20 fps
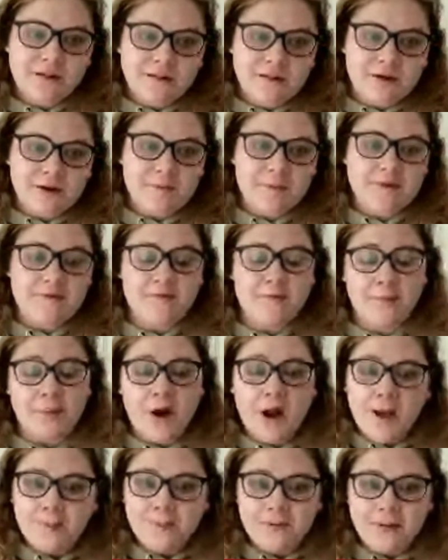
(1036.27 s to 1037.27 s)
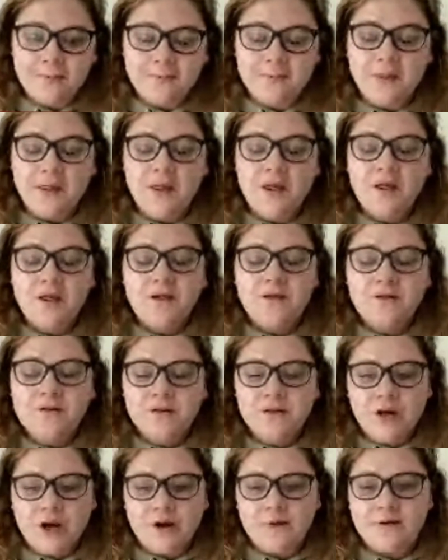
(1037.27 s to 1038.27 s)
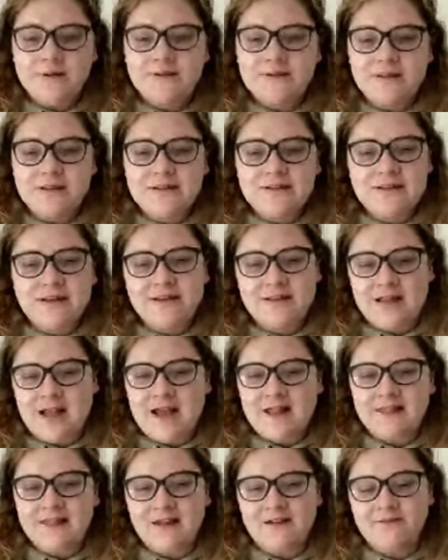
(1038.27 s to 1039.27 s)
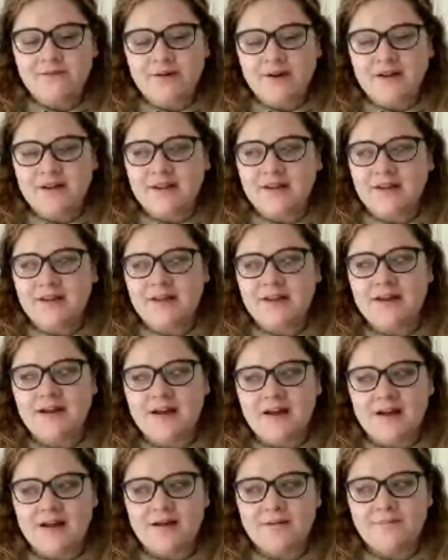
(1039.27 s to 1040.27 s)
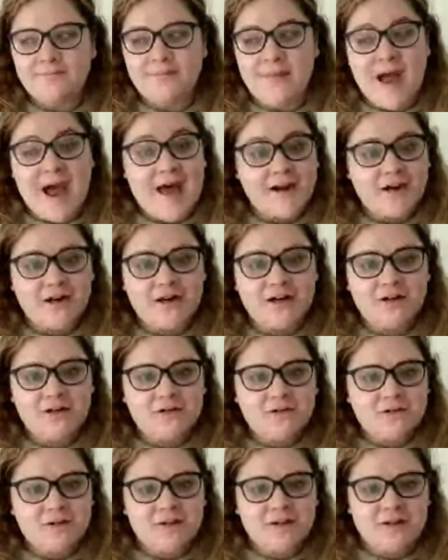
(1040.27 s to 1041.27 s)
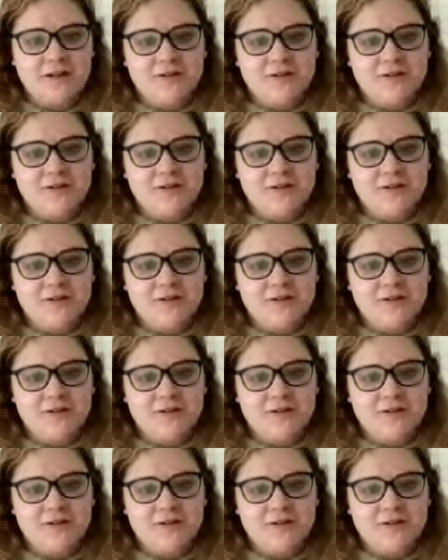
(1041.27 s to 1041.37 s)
a little bit of a problem? You know, it's things like that that really matter.